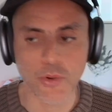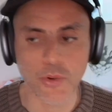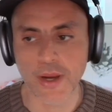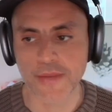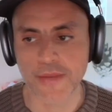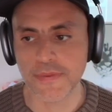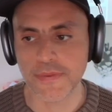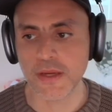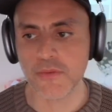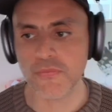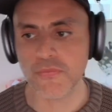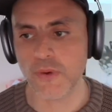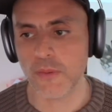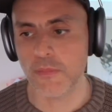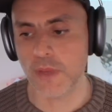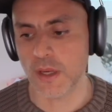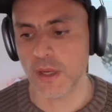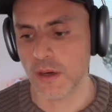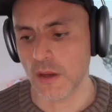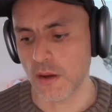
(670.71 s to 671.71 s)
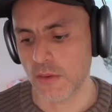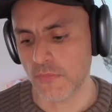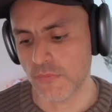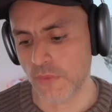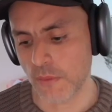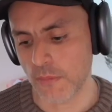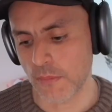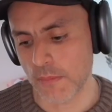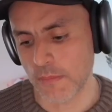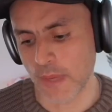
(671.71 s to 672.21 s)
I think from
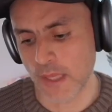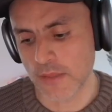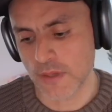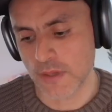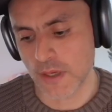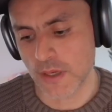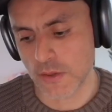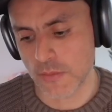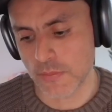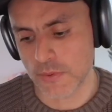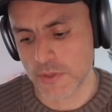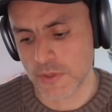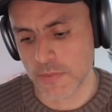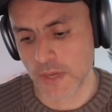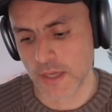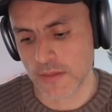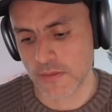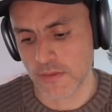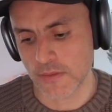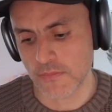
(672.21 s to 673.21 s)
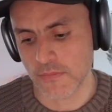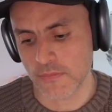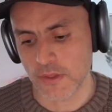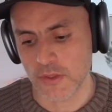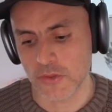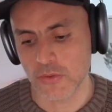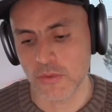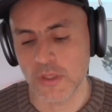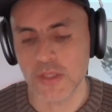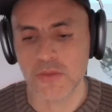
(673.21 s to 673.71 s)
a maintainer perspective,
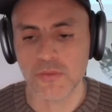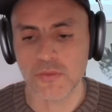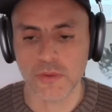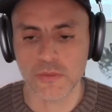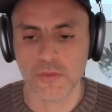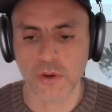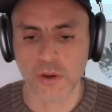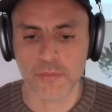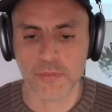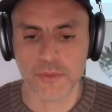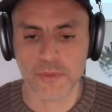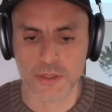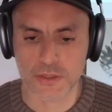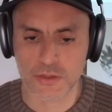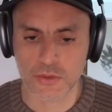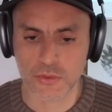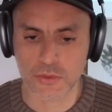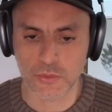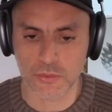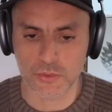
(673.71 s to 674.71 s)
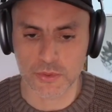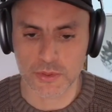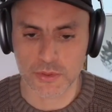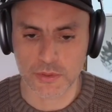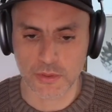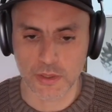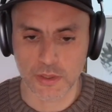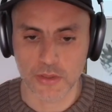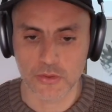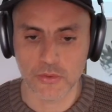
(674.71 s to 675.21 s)
you need to adopt these tools.